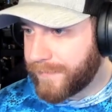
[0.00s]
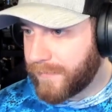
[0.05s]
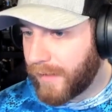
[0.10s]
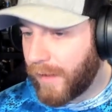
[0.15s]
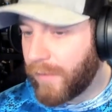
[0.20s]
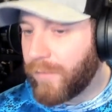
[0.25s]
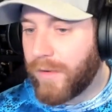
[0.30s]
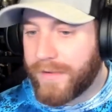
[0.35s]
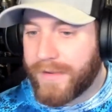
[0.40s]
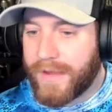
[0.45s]

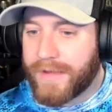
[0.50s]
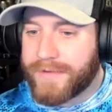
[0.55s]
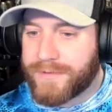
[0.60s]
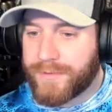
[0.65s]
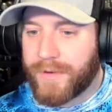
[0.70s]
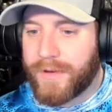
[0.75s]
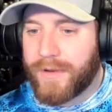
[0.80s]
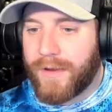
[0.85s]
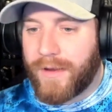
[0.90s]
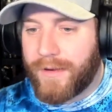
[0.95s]
Well, that's
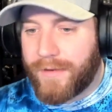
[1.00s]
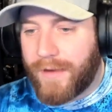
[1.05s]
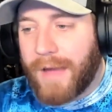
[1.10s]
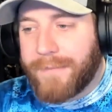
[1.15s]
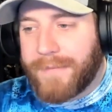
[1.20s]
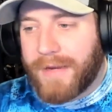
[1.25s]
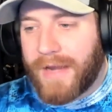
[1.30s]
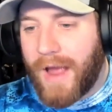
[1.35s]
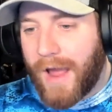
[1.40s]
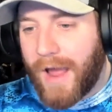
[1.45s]
what I
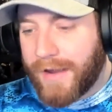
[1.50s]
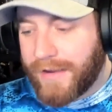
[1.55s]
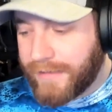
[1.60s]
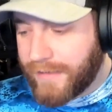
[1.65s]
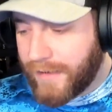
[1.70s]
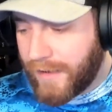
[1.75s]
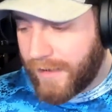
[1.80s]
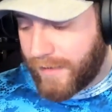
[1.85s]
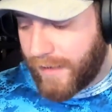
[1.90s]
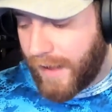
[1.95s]
mean.
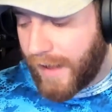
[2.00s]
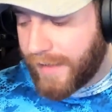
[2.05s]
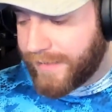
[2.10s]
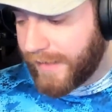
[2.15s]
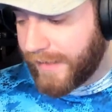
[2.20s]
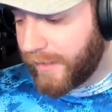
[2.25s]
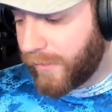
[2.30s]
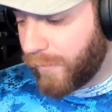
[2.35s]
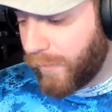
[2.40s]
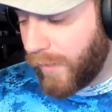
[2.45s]
I
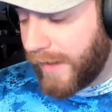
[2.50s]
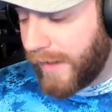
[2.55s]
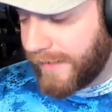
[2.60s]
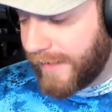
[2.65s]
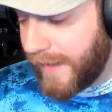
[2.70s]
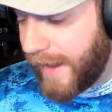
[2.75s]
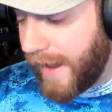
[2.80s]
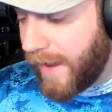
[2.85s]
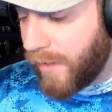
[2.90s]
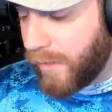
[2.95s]
think right
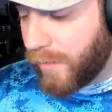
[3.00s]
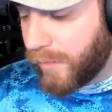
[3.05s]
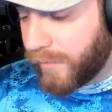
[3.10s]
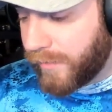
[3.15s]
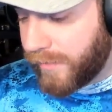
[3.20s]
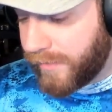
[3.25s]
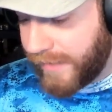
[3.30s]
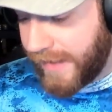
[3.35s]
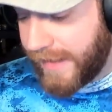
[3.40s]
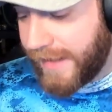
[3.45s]
now
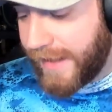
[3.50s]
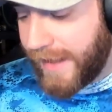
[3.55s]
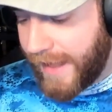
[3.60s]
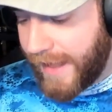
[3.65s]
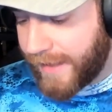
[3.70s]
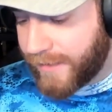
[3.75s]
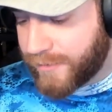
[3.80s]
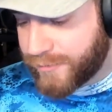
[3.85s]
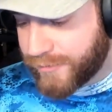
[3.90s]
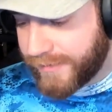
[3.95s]
they
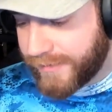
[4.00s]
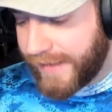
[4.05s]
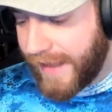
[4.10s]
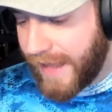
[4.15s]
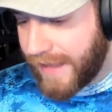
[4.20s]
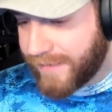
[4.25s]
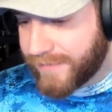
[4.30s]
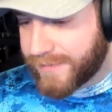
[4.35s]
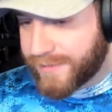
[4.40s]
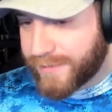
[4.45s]
actually
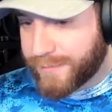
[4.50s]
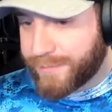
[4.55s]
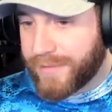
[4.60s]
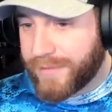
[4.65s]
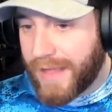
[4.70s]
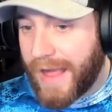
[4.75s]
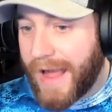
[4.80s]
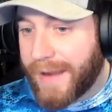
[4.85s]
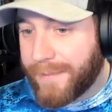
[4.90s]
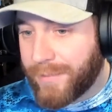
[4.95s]
have a
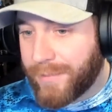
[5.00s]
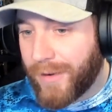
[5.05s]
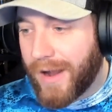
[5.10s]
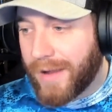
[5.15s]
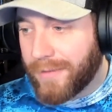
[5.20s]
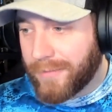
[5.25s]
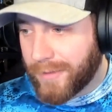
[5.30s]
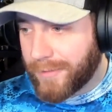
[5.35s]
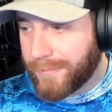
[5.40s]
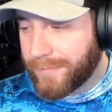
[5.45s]
supply
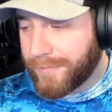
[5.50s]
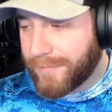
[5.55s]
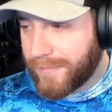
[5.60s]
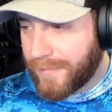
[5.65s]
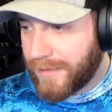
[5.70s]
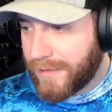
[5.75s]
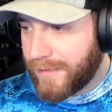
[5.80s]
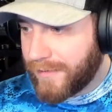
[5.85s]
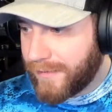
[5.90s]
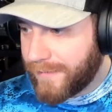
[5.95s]
problem.
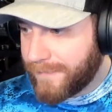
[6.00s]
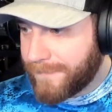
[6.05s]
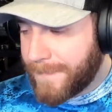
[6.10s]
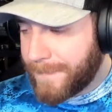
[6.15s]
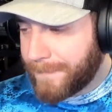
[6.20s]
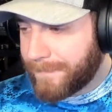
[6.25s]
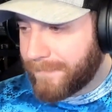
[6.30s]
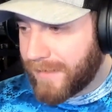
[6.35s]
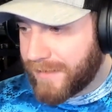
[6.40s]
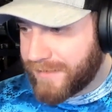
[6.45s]

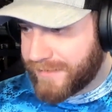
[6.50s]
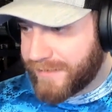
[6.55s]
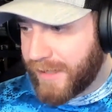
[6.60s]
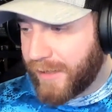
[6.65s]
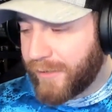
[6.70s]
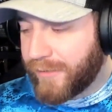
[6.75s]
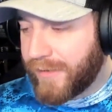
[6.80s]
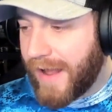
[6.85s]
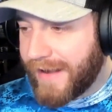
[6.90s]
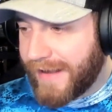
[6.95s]
Is
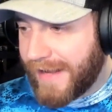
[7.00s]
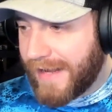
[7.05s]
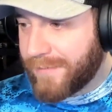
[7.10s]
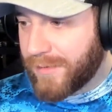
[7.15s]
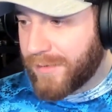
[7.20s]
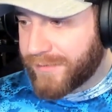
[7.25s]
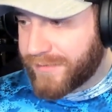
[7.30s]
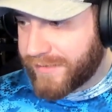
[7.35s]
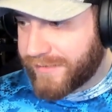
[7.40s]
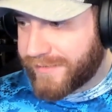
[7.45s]
they're not
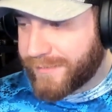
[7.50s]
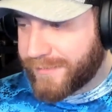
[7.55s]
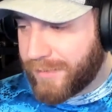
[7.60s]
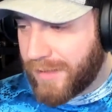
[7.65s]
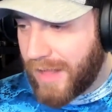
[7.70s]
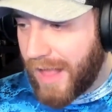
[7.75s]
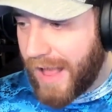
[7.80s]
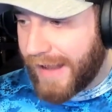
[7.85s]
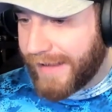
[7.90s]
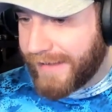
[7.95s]
able to
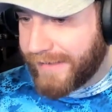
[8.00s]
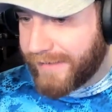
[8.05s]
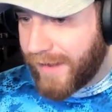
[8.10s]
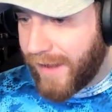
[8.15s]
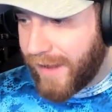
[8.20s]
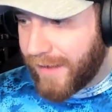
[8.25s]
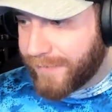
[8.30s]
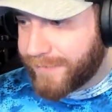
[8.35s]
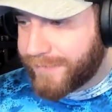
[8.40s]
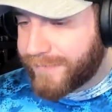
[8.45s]
supply
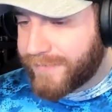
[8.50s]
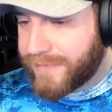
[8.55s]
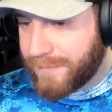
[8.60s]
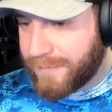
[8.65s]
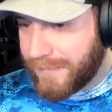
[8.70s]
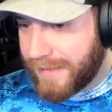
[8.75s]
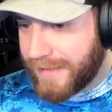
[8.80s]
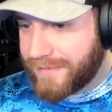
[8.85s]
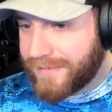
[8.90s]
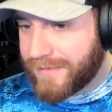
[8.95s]
enough to
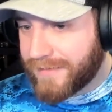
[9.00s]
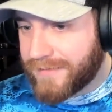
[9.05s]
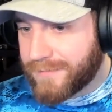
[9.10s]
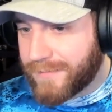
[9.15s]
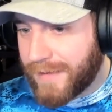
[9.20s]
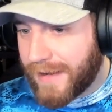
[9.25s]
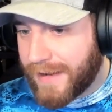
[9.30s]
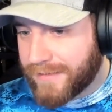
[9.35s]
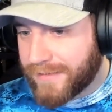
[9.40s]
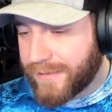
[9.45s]
meet the
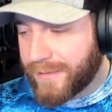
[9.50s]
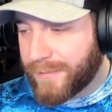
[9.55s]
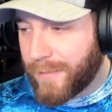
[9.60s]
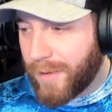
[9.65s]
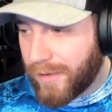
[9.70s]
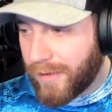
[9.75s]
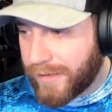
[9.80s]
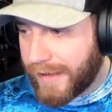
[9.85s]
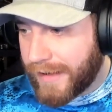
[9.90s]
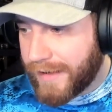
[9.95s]
demand of the
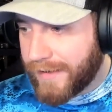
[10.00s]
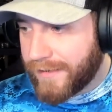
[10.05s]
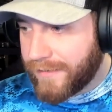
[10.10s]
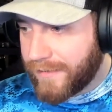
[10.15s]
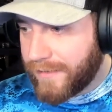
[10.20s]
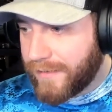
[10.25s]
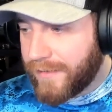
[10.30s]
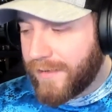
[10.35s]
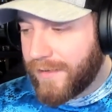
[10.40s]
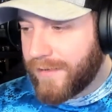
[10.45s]
market.
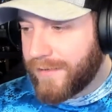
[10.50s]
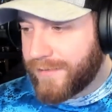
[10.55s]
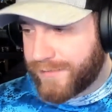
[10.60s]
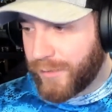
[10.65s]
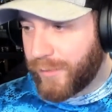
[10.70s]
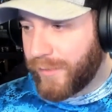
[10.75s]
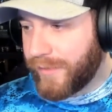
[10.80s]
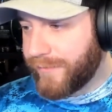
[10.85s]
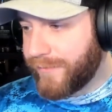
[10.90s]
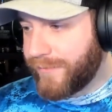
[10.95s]

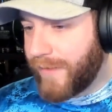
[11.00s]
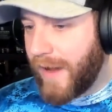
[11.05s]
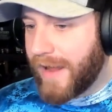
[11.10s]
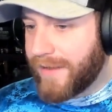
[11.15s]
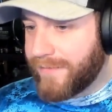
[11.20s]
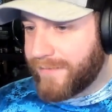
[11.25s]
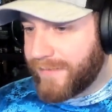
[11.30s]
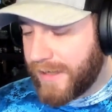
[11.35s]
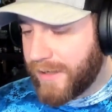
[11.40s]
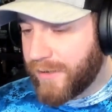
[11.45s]
So in
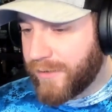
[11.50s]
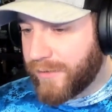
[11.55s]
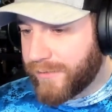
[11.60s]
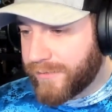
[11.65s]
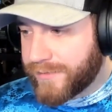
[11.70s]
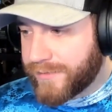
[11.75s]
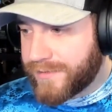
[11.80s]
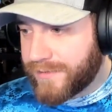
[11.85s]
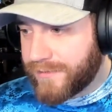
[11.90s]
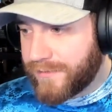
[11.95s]
5
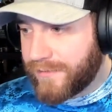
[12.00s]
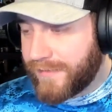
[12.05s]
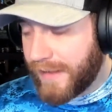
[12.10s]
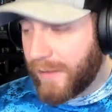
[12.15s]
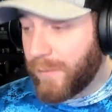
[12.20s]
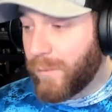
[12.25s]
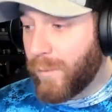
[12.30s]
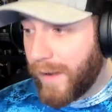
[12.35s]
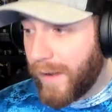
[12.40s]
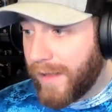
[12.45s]
years, they
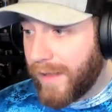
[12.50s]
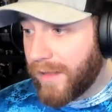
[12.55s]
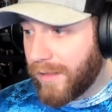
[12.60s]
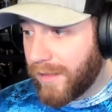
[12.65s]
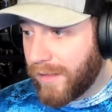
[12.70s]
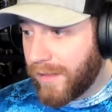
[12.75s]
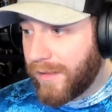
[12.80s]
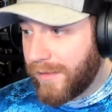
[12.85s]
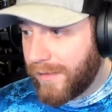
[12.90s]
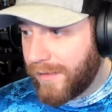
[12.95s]

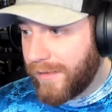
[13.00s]
will.